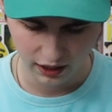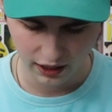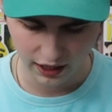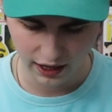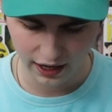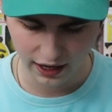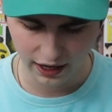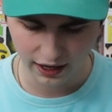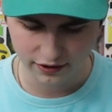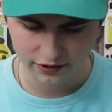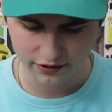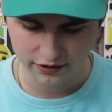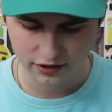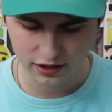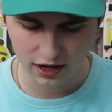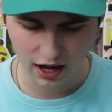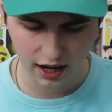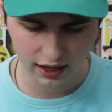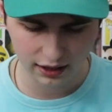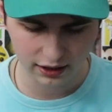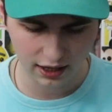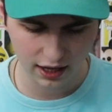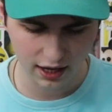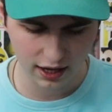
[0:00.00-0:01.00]
and
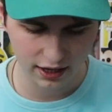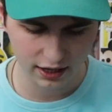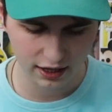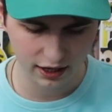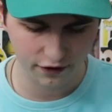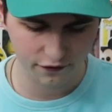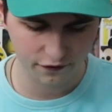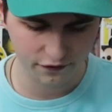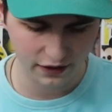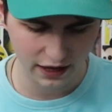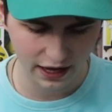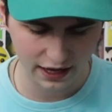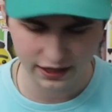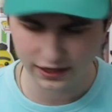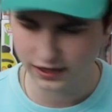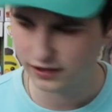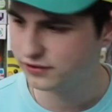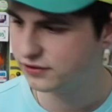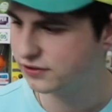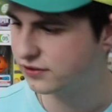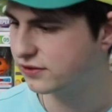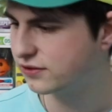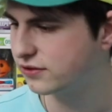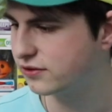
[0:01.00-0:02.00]
Nala, if that
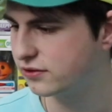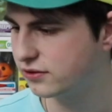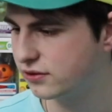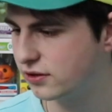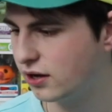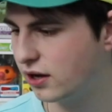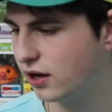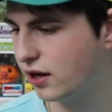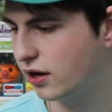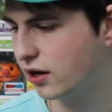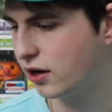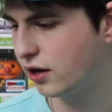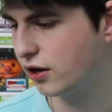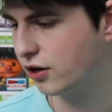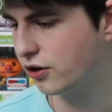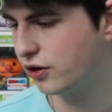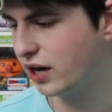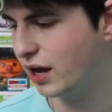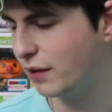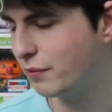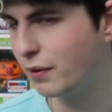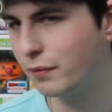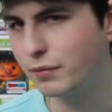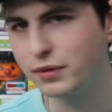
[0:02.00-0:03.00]
is uh,
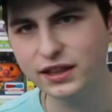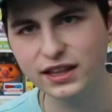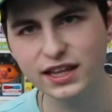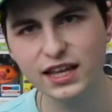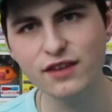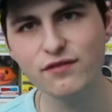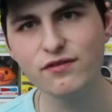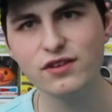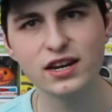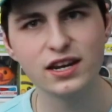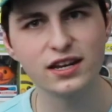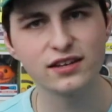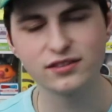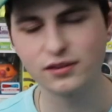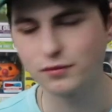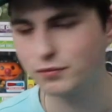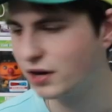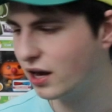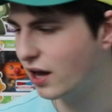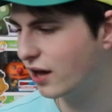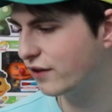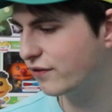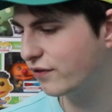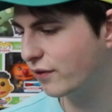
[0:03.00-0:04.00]
her name, I believe it is.
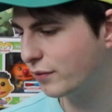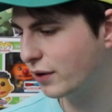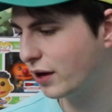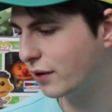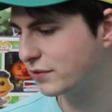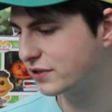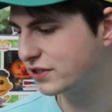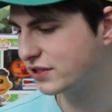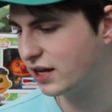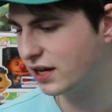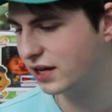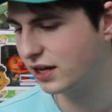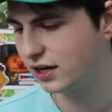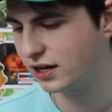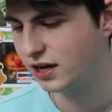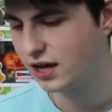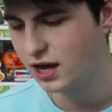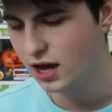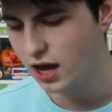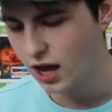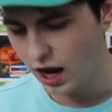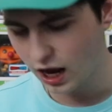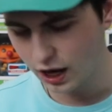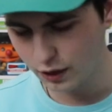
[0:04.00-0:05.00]
I'm not if I'm not mistaken.
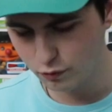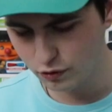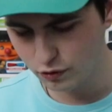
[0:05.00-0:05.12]
I